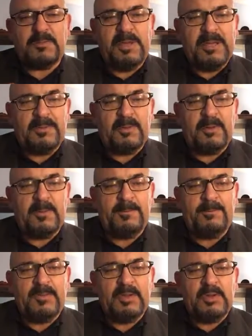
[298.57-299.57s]

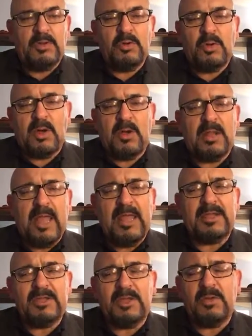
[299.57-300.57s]
people who are
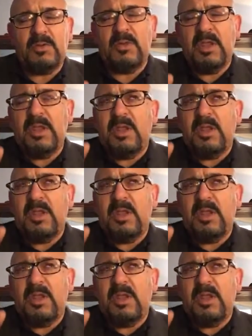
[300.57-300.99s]
like you.